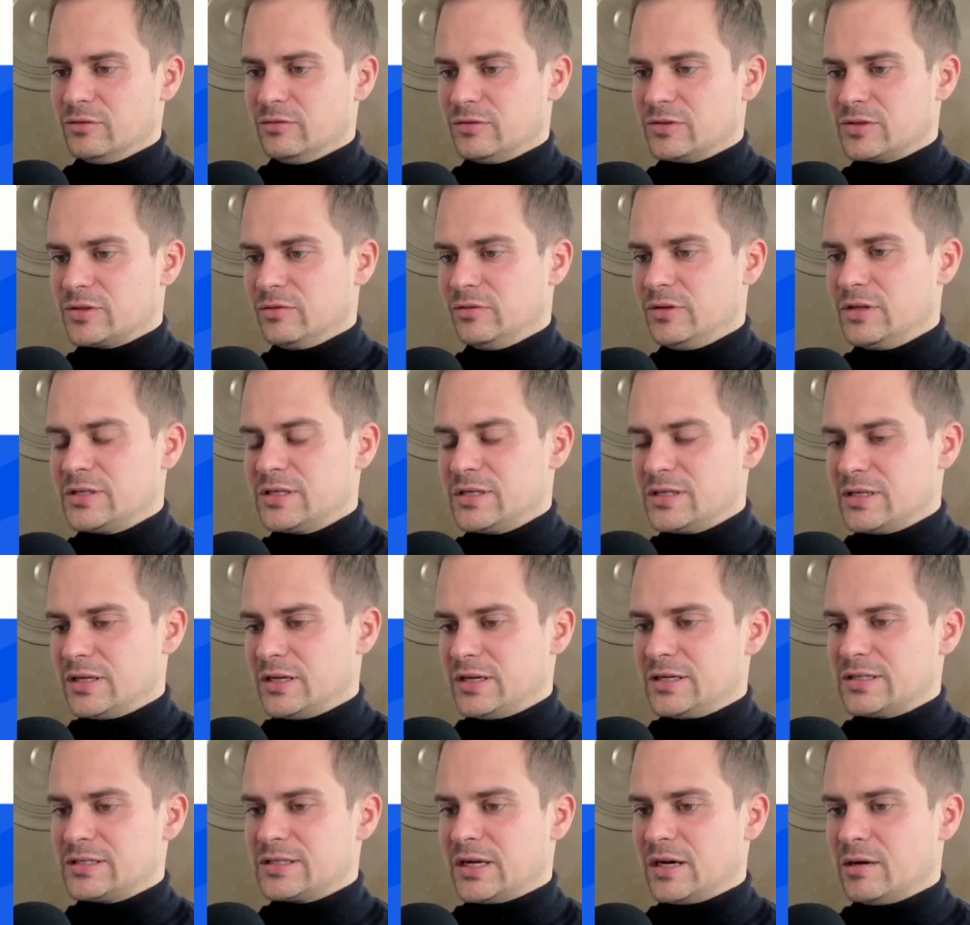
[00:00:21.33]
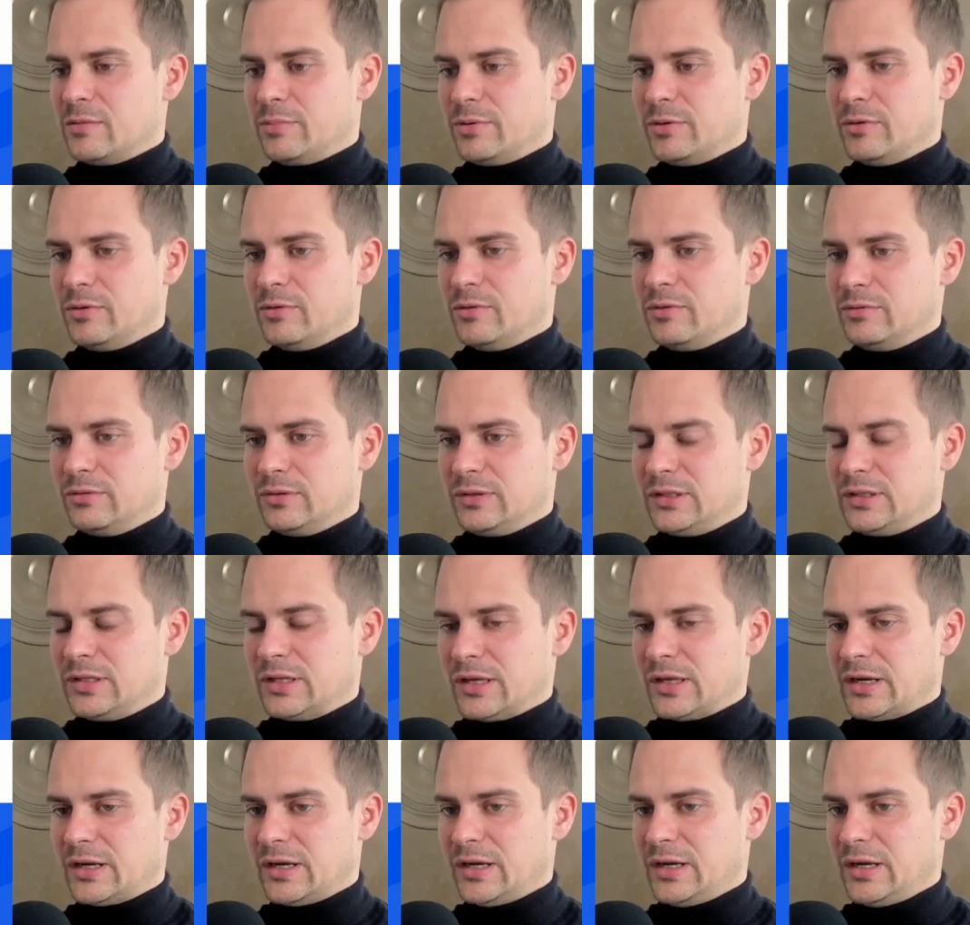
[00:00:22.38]
So this is an example
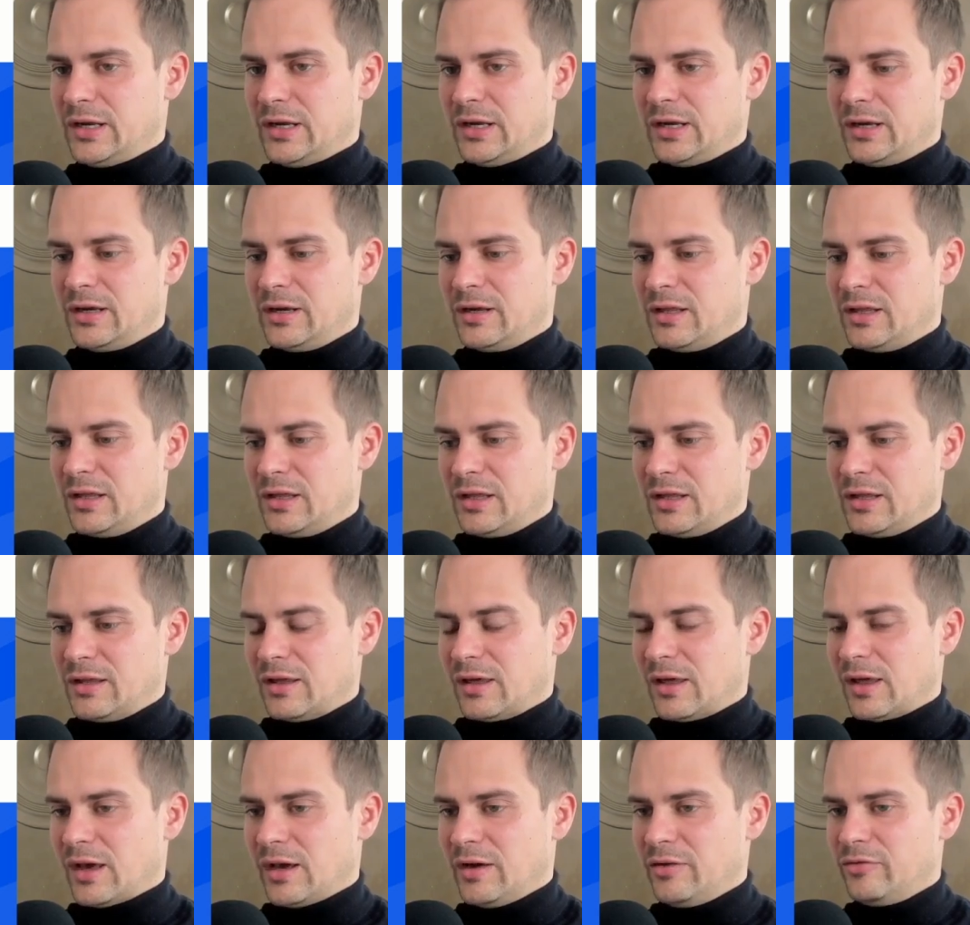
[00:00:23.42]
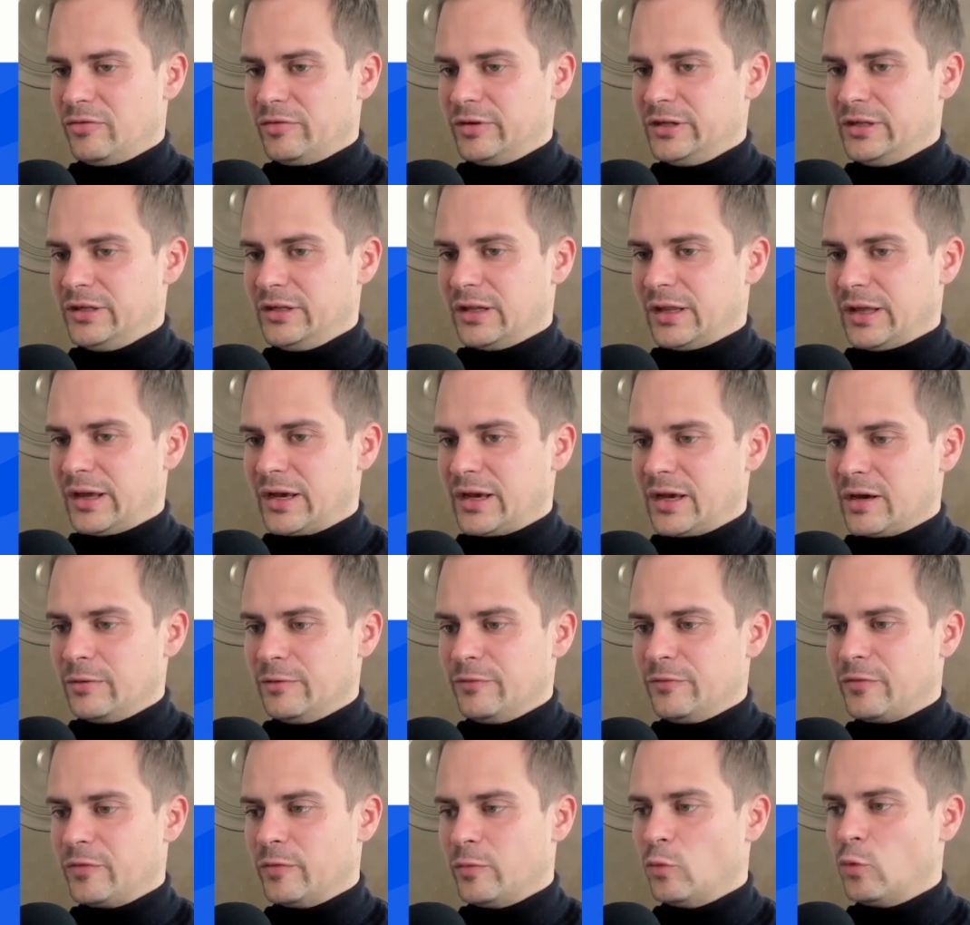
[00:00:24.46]
that I really like coming
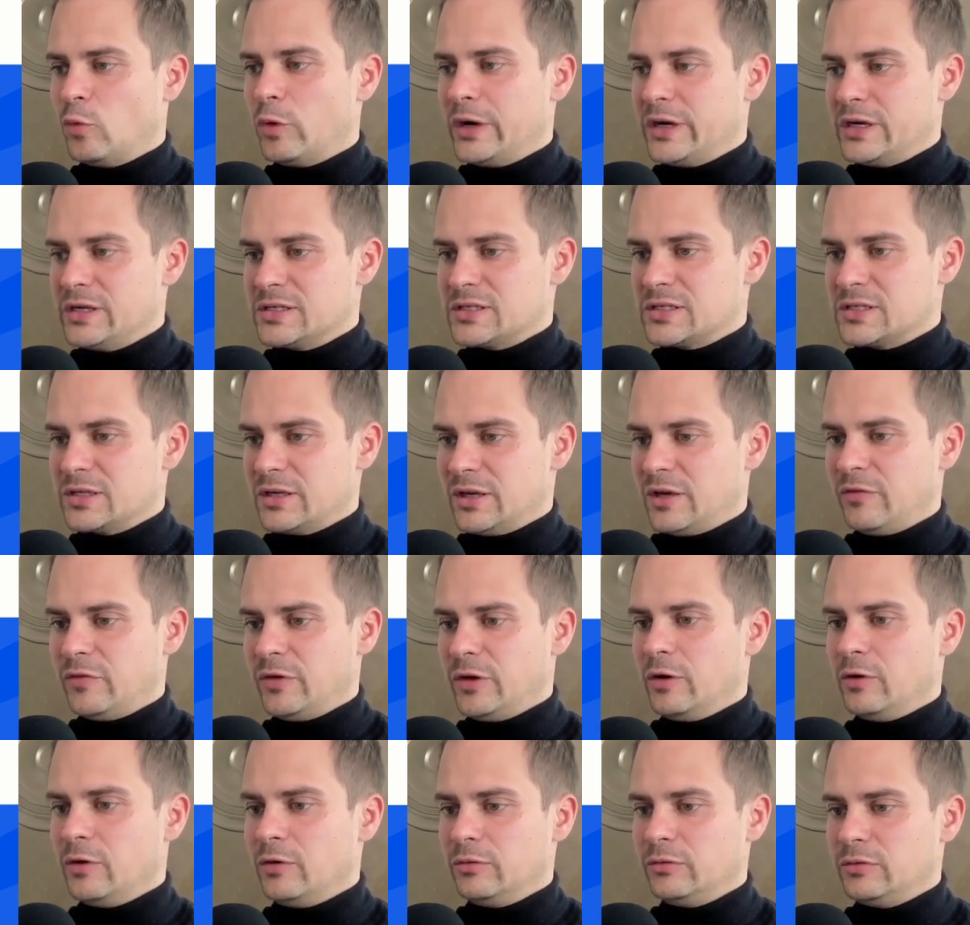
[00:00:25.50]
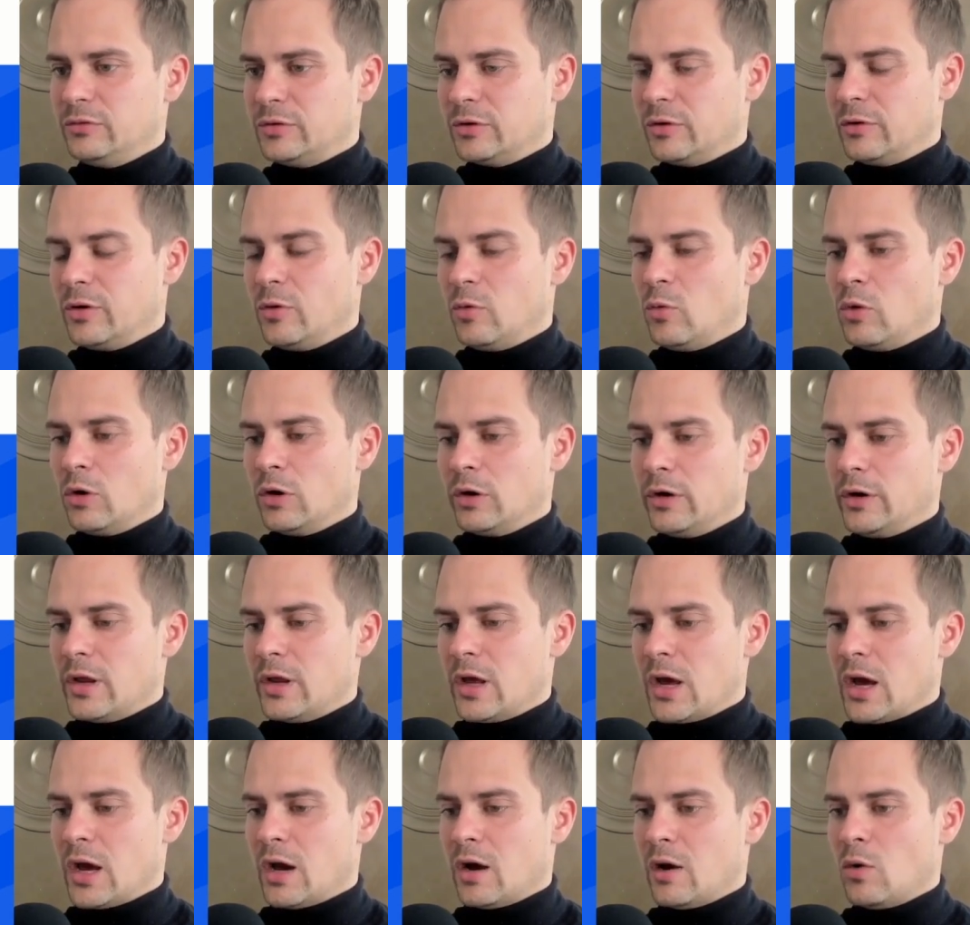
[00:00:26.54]
from Wthe. If you don't know what
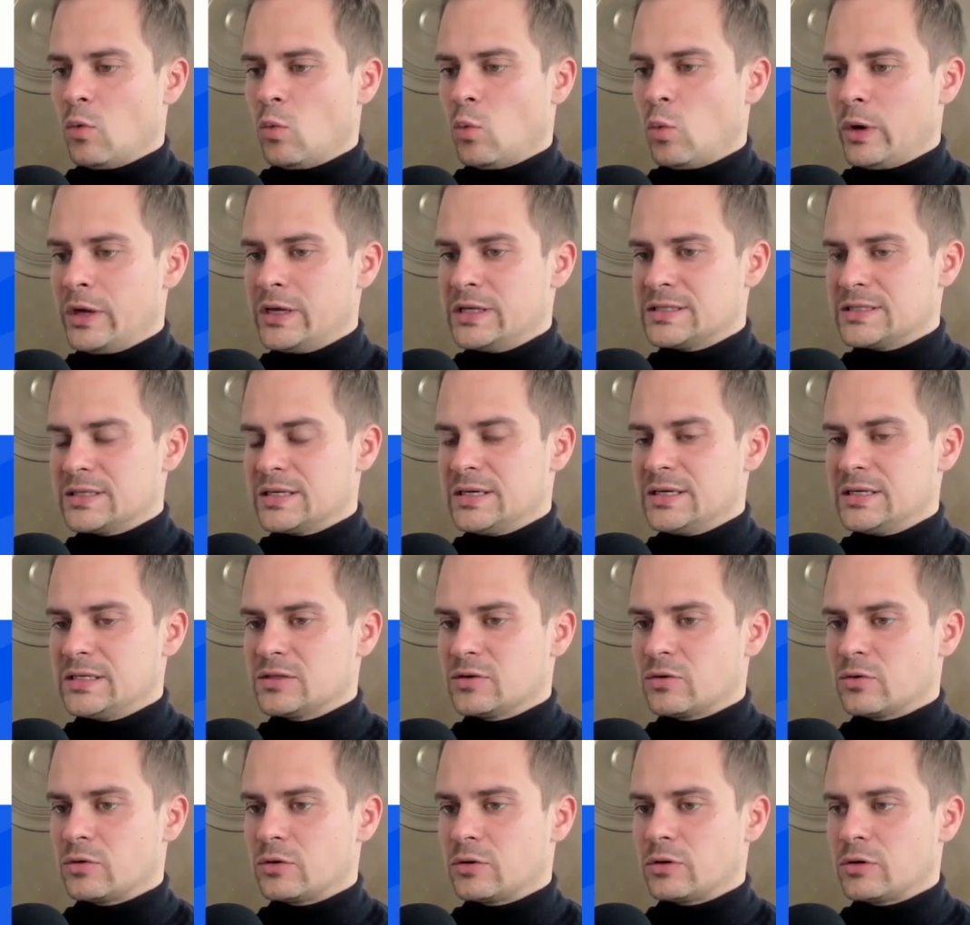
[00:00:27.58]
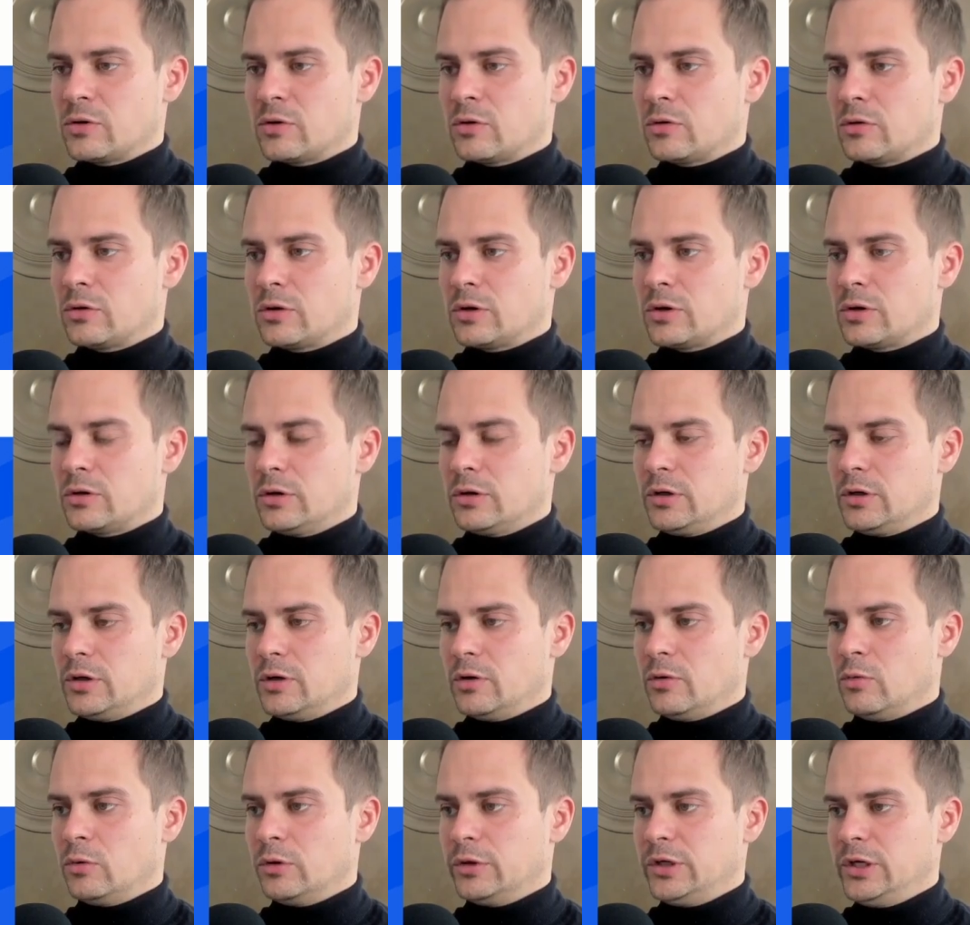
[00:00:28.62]
Wthe is or
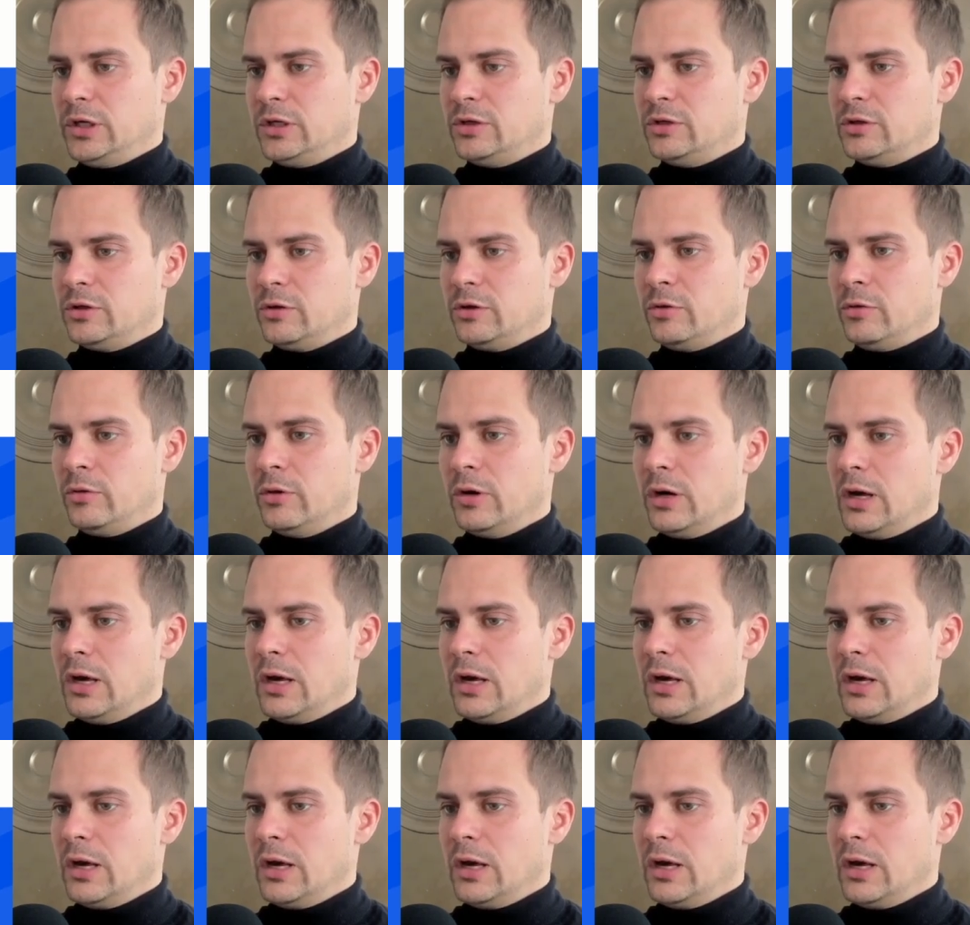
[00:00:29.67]
what they do,